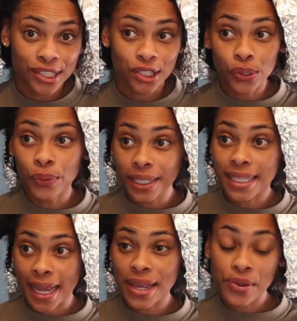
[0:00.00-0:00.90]
to
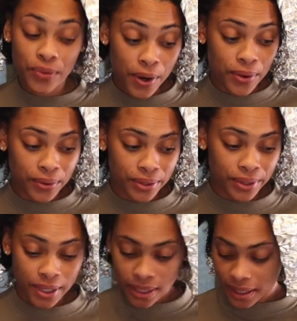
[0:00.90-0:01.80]
retain growth,
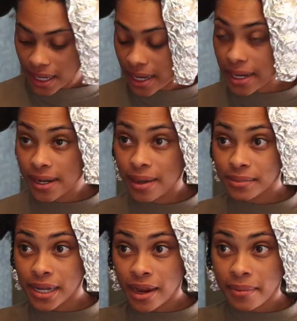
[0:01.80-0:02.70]
and I'm
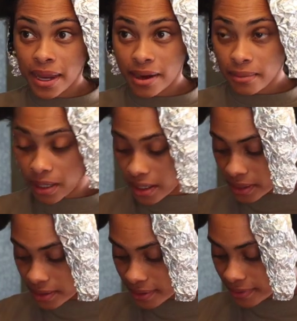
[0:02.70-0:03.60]
dyeing my hair blonde.